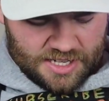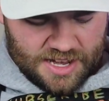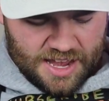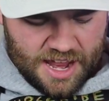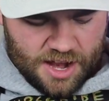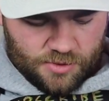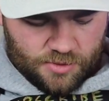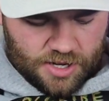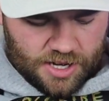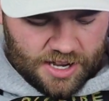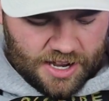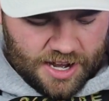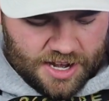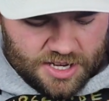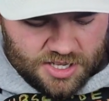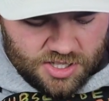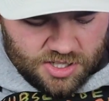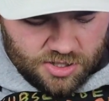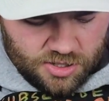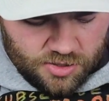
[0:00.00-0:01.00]
Now what I
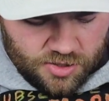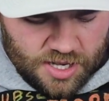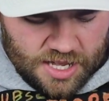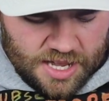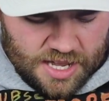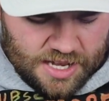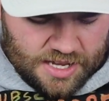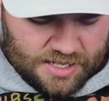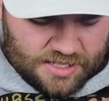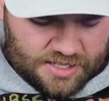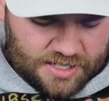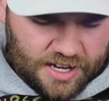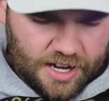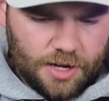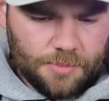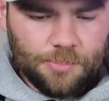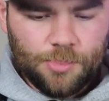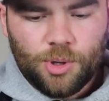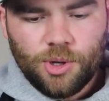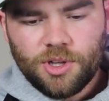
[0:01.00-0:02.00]
gotta do I
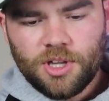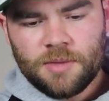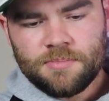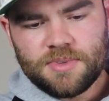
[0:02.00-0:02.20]
gotta pull